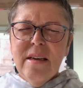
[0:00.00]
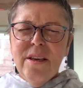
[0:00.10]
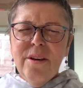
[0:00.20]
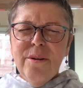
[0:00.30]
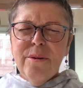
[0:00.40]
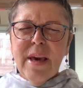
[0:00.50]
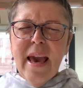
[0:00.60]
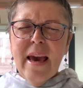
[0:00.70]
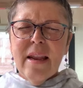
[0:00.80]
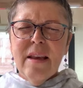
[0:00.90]
you
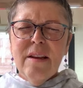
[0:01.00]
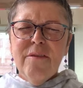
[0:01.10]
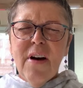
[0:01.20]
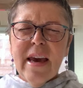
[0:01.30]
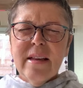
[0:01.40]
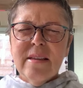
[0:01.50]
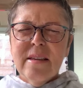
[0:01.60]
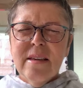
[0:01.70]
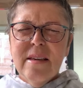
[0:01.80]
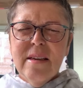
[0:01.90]
can invite
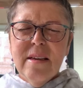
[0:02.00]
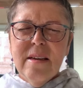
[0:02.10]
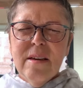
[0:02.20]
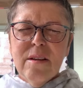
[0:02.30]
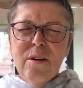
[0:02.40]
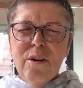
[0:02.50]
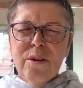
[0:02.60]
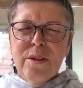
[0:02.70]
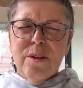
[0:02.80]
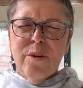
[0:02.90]

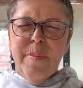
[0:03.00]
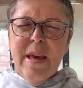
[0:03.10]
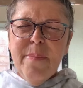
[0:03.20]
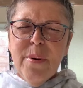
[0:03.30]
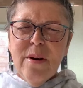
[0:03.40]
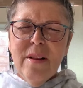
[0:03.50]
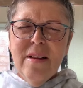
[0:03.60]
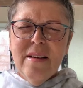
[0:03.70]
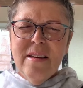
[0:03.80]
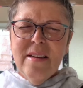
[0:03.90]
thoughts or people
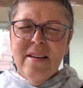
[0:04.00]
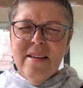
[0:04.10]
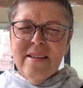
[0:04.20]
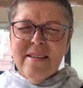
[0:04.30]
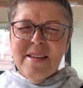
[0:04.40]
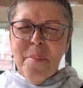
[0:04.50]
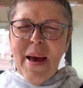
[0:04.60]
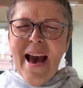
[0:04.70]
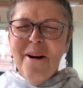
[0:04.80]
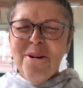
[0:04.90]
to step
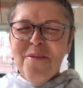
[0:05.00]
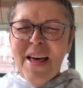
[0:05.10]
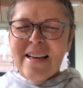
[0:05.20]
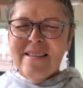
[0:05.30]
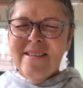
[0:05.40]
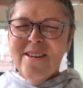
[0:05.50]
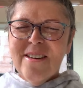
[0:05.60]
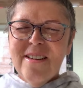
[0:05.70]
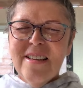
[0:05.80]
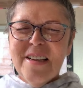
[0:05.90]
out of that
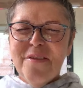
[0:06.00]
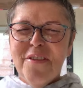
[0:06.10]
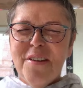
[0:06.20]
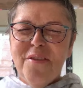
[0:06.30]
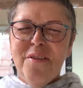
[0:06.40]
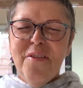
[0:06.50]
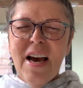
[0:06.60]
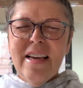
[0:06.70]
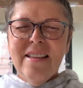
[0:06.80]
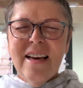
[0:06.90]
circle if if you
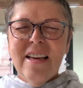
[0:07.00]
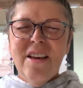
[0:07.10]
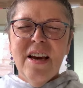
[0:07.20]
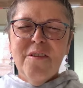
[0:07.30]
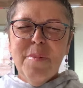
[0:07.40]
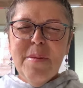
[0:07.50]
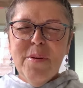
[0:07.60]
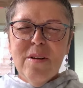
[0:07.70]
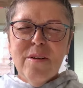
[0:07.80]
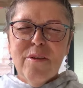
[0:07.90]
find that you have people or